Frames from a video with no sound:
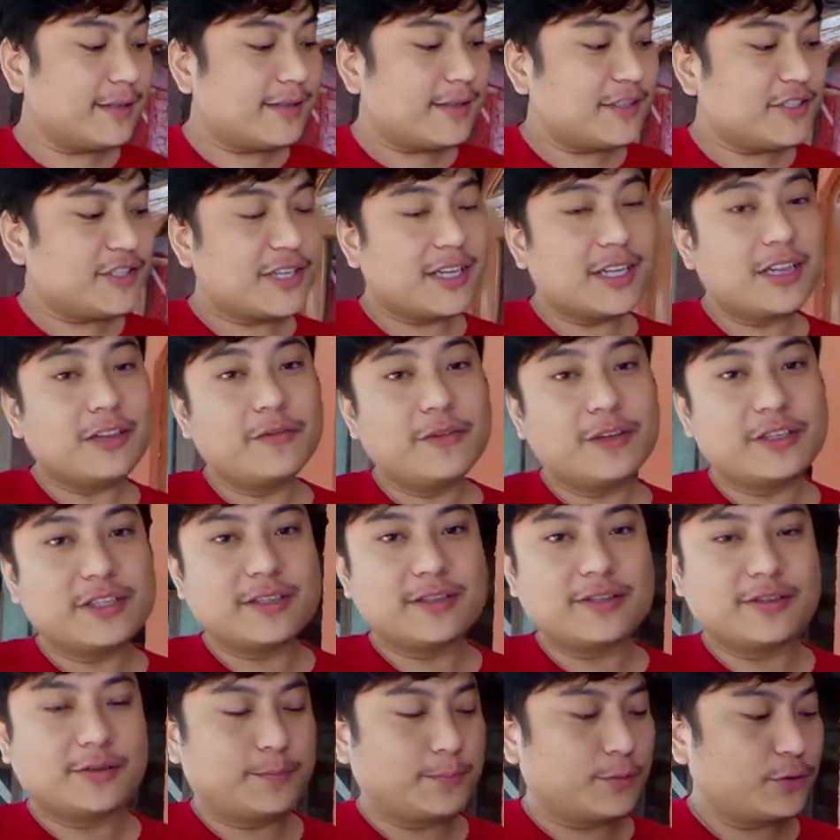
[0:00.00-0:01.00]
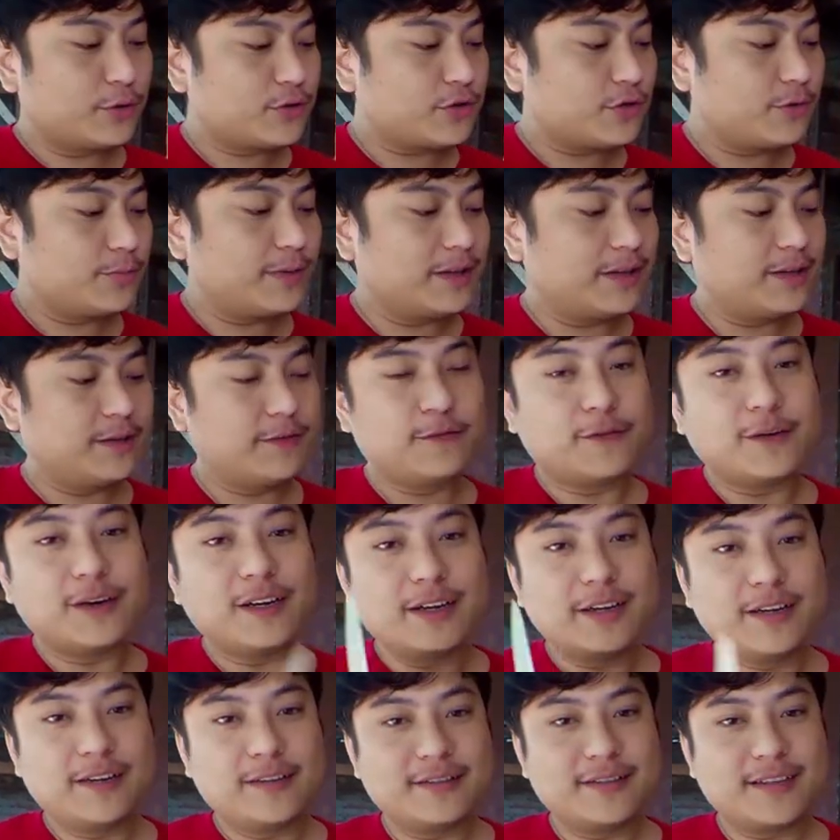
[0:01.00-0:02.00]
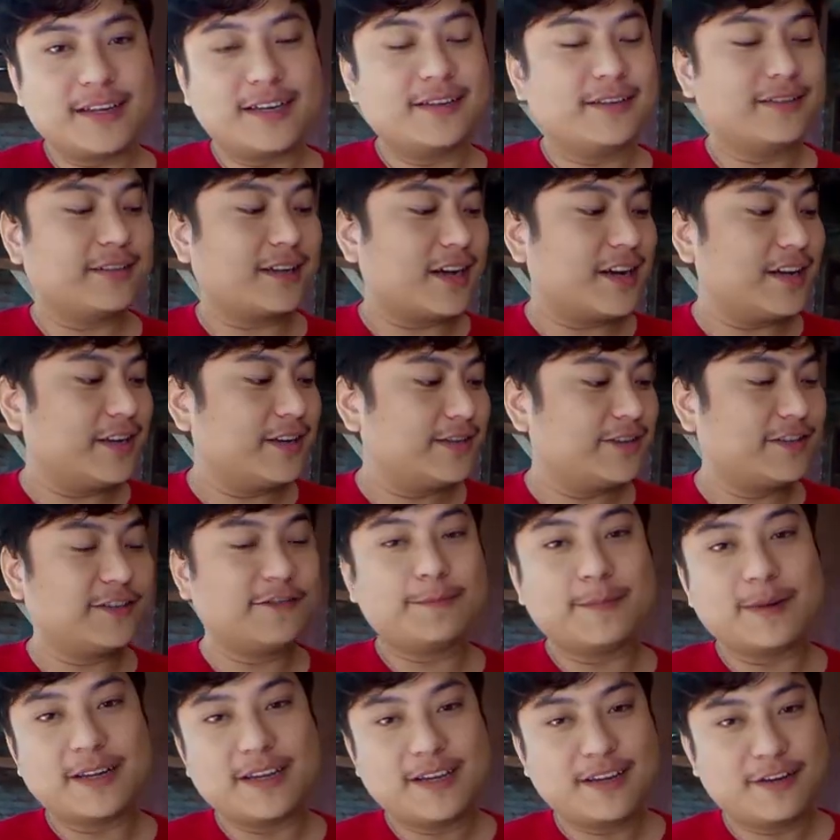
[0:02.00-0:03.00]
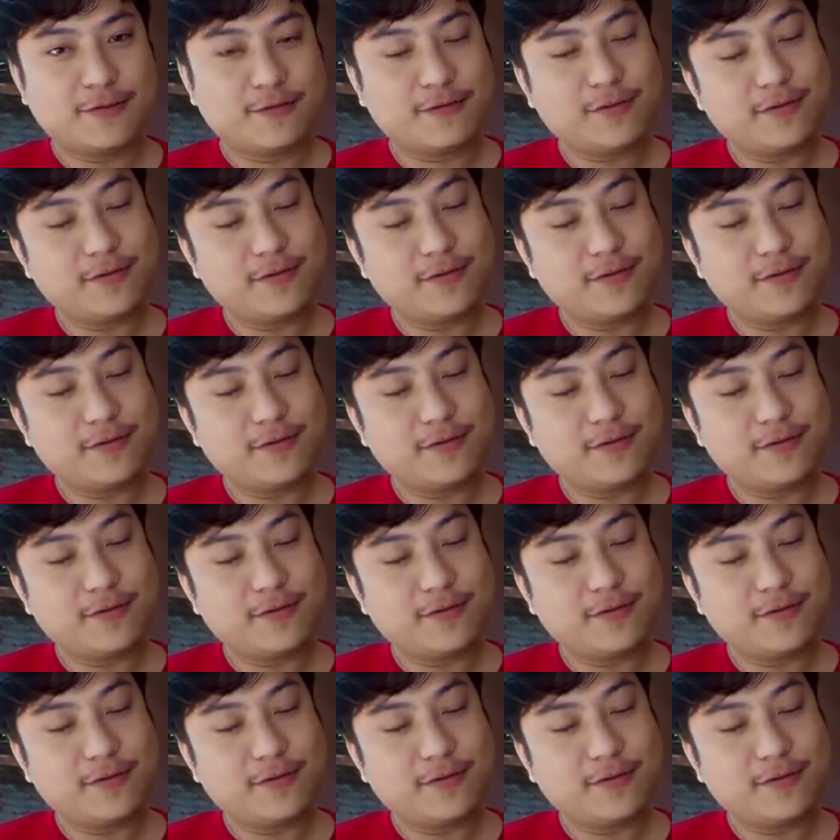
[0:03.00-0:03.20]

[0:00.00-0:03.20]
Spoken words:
is a gel which is supposed to be filled inside the tires of my